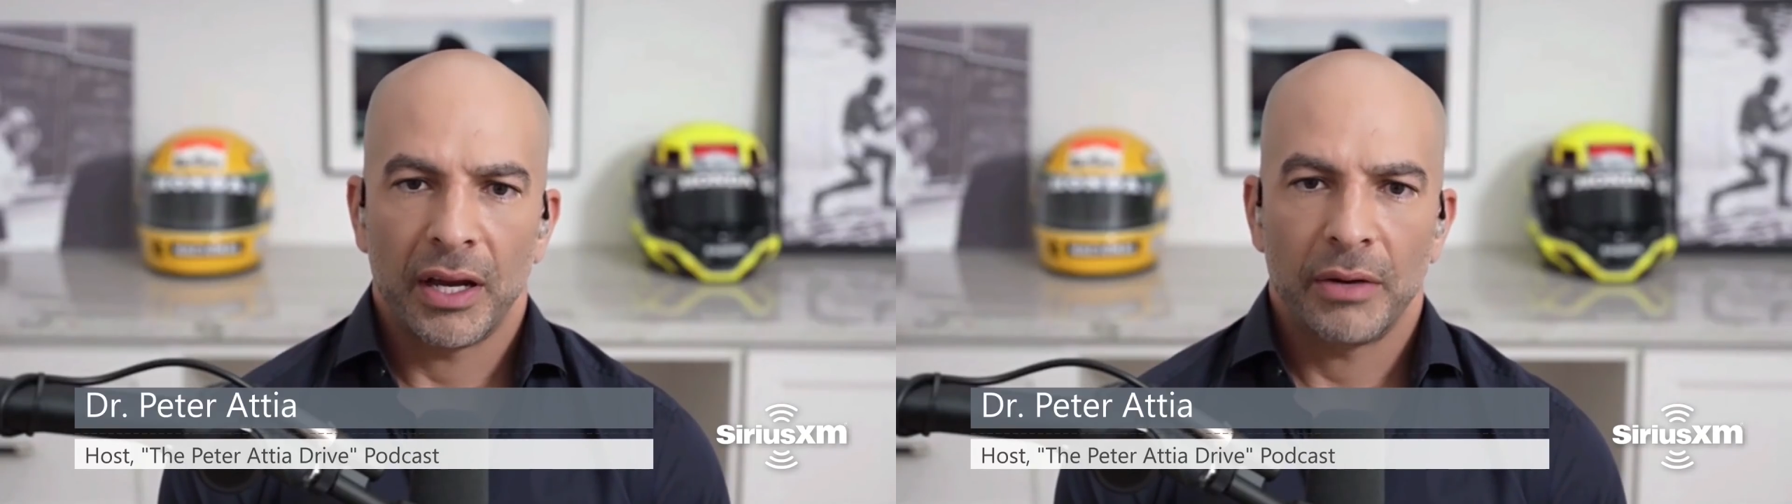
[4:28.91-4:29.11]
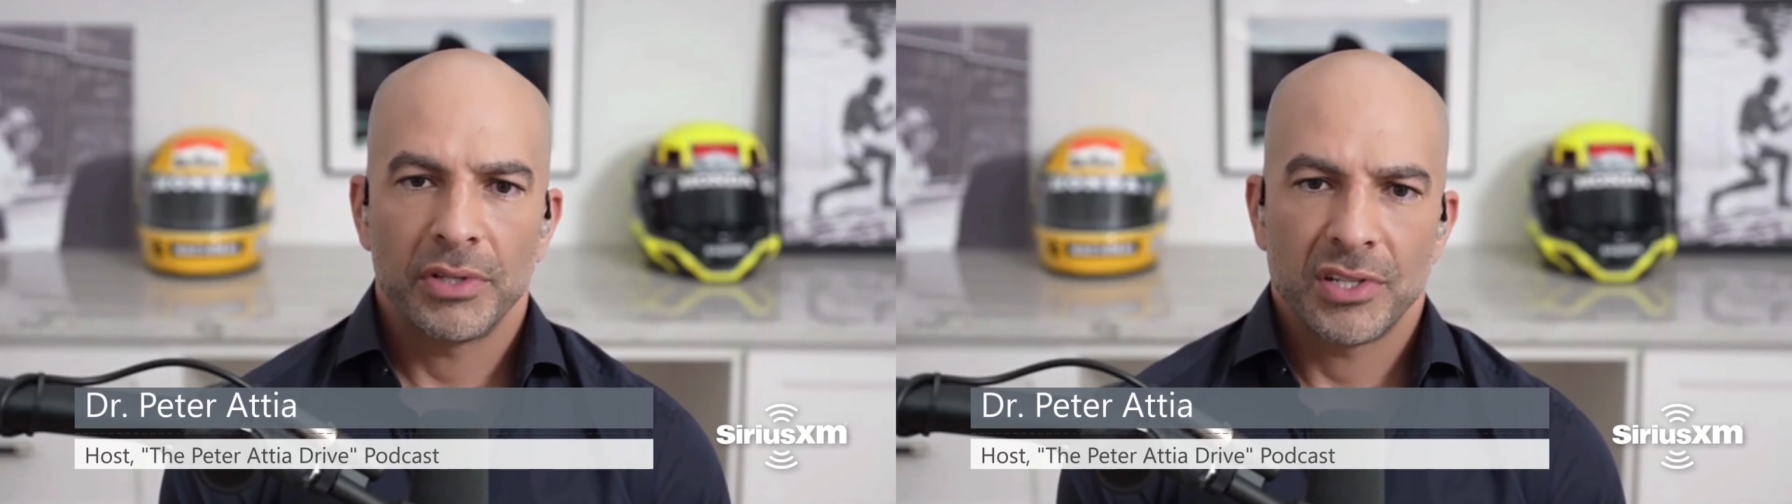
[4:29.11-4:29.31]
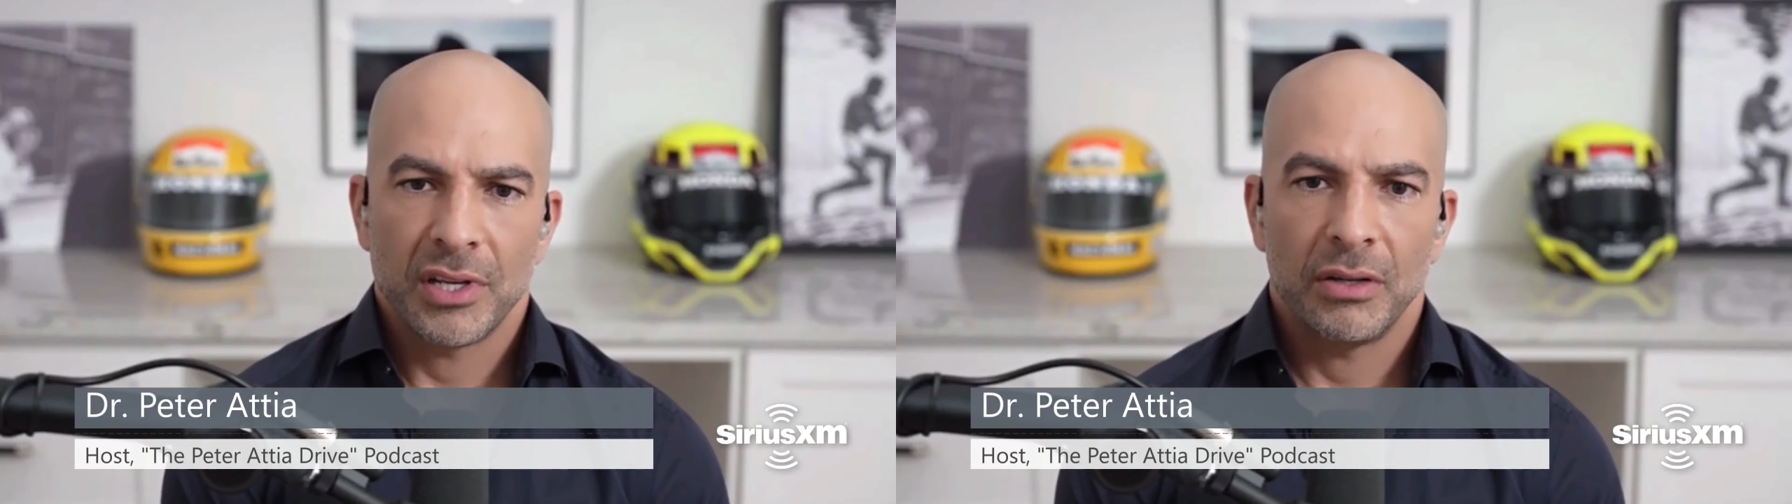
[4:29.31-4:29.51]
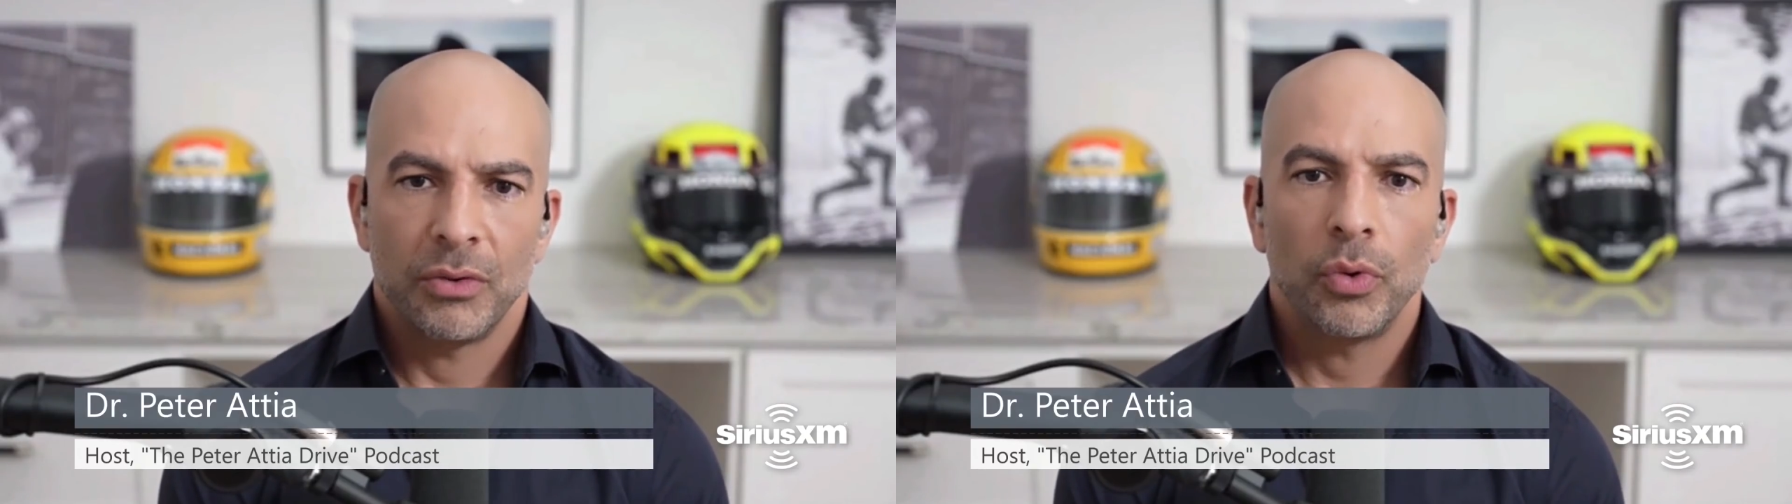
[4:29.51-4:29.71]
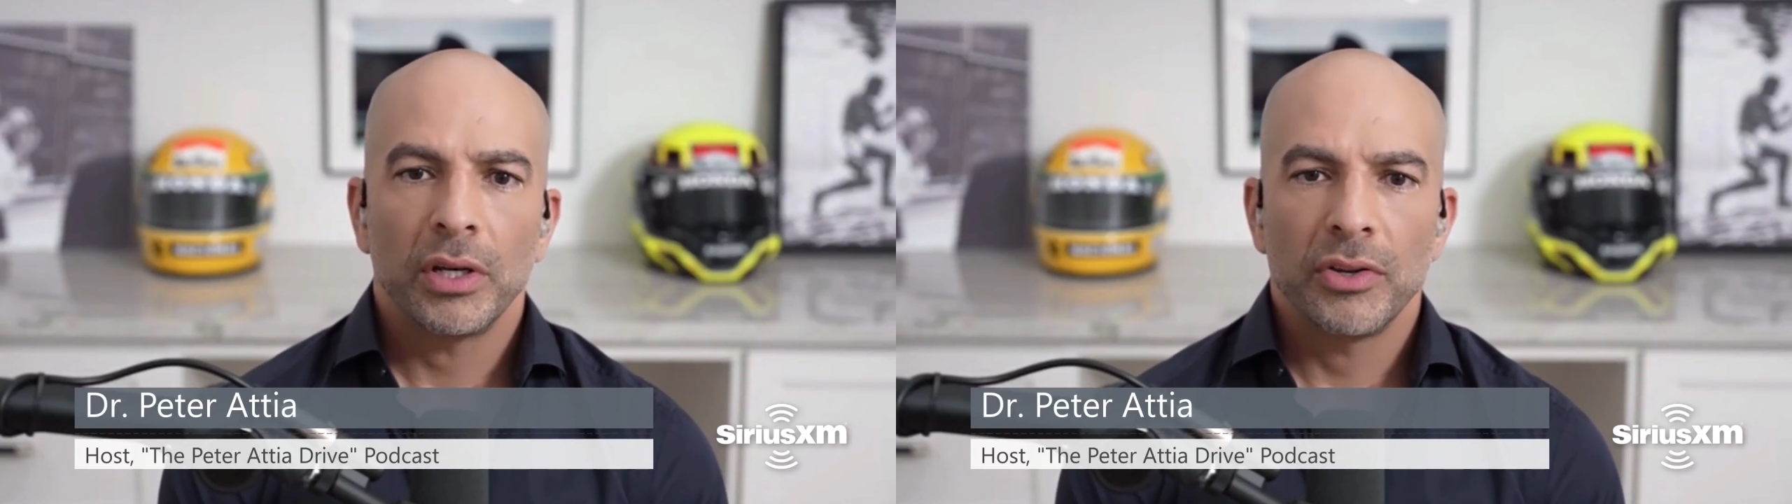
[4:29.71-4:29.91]
I would say,
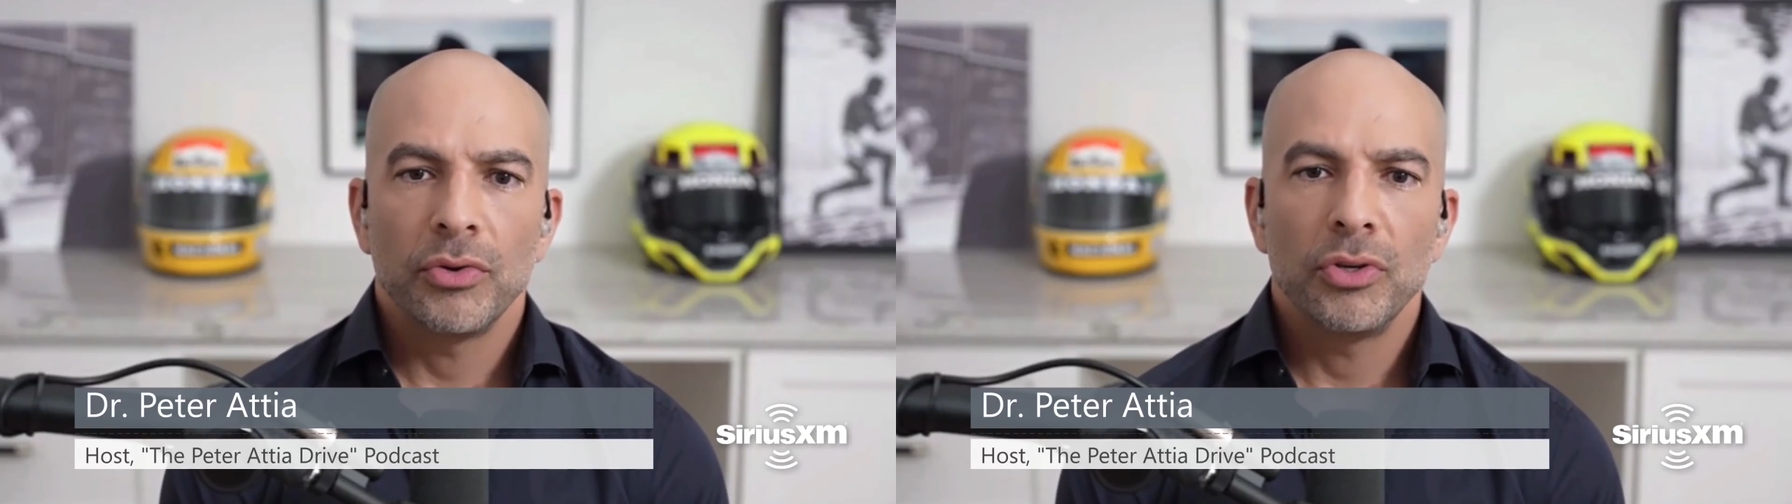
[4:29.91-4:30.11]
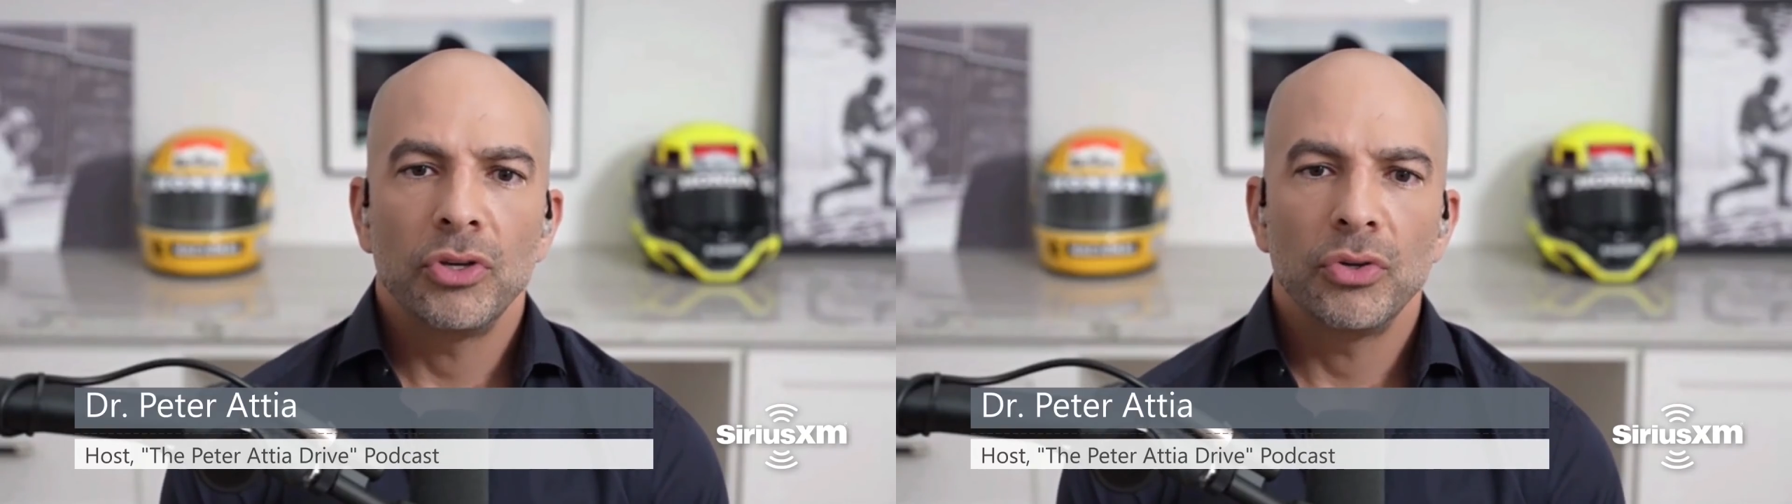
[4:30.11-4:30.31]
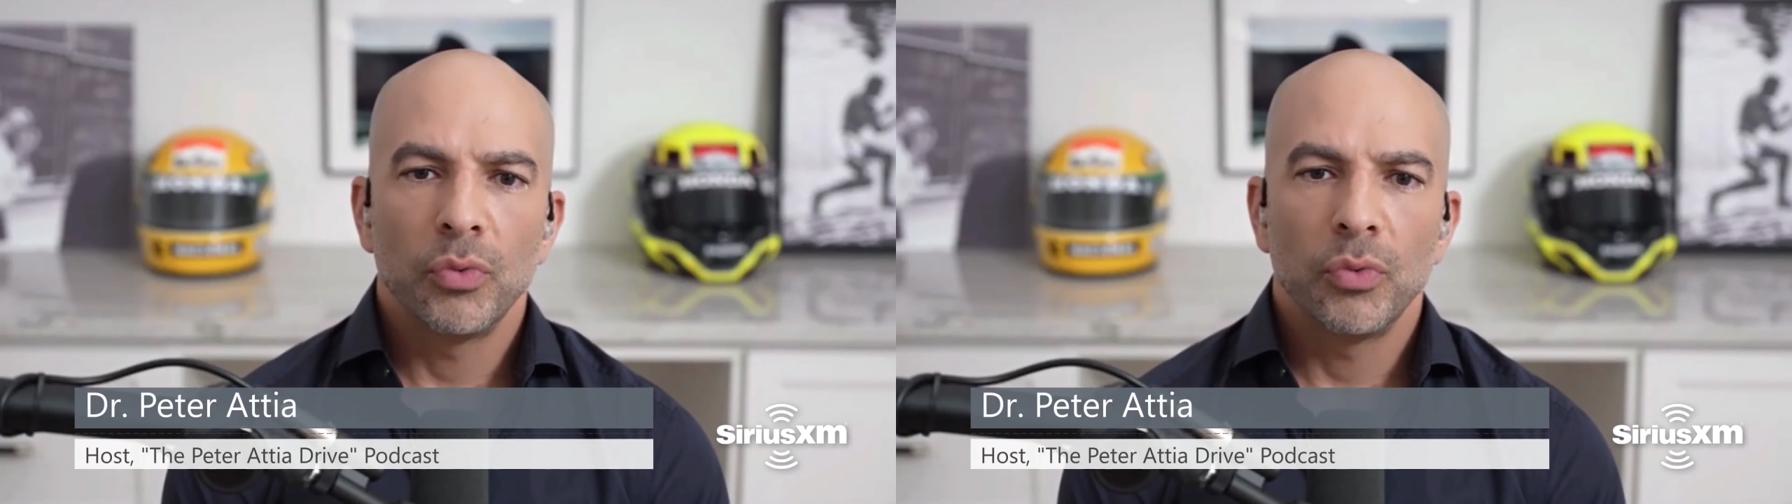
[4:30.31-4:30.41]
what do you